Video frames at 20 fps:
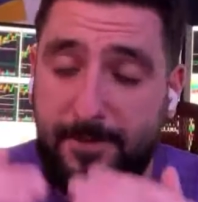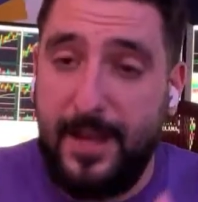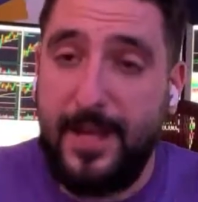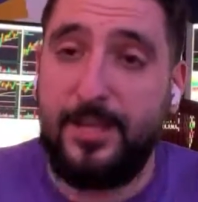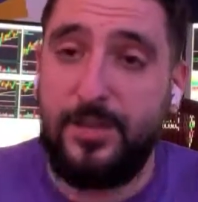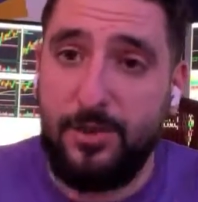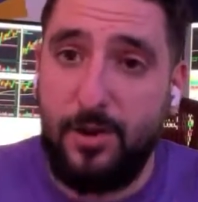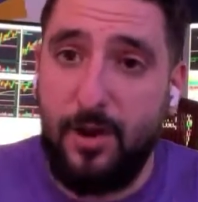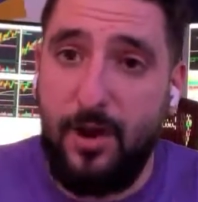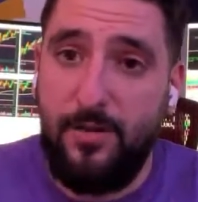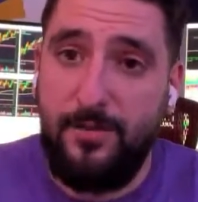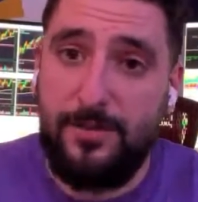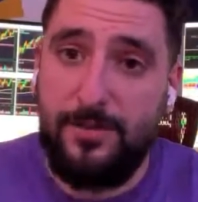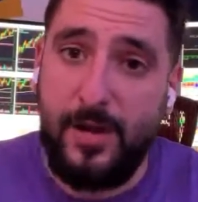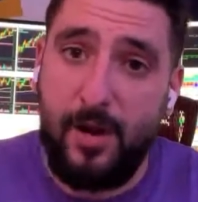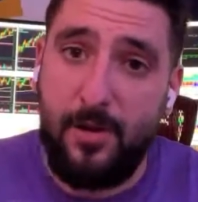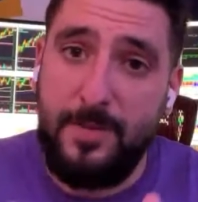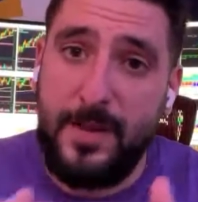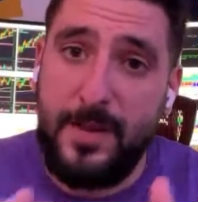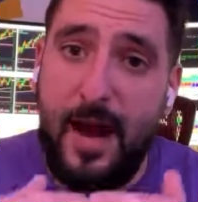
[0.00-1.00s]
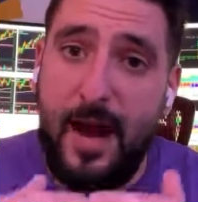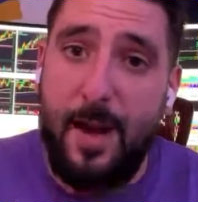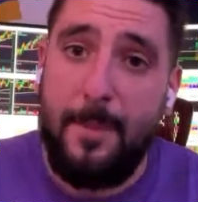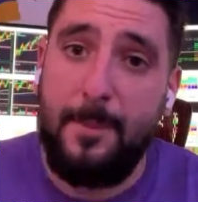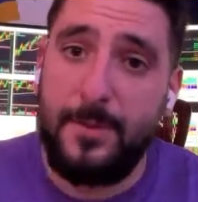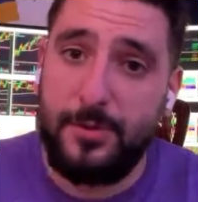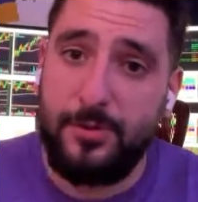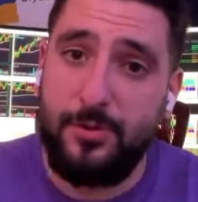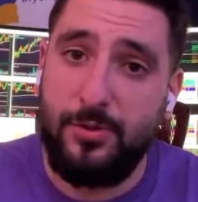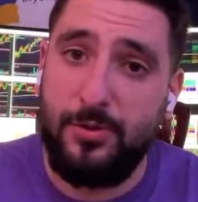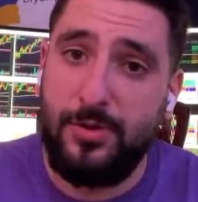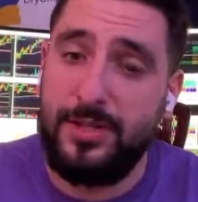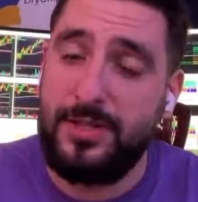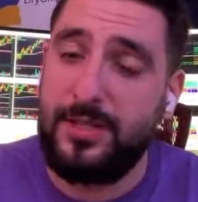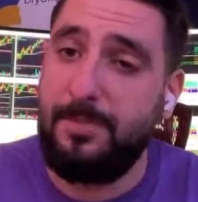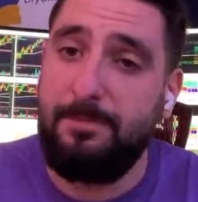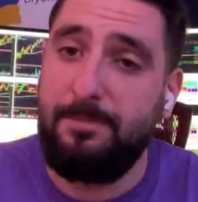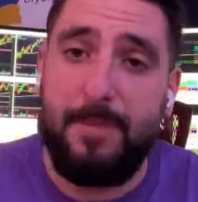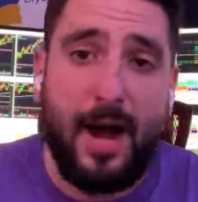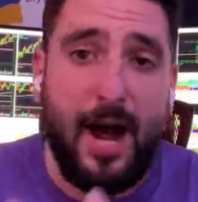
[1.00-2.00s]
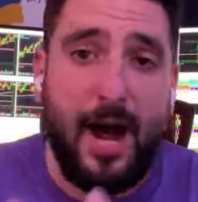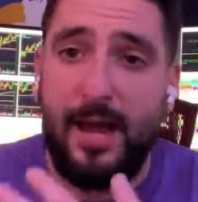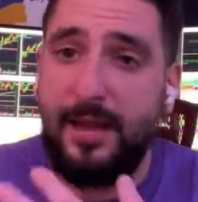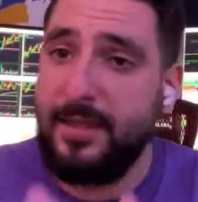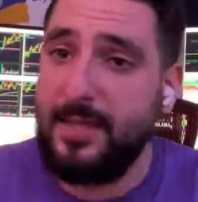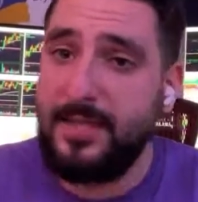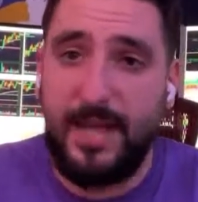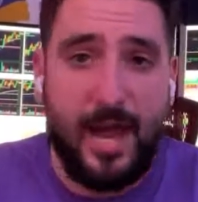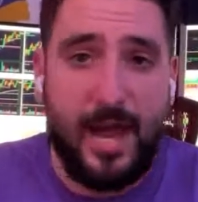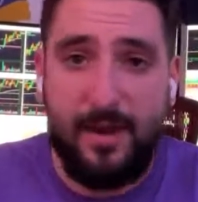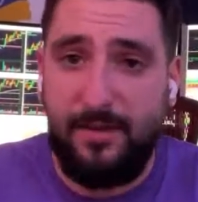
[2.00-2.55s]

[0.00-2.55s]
fades off, there will be opportunities to buy these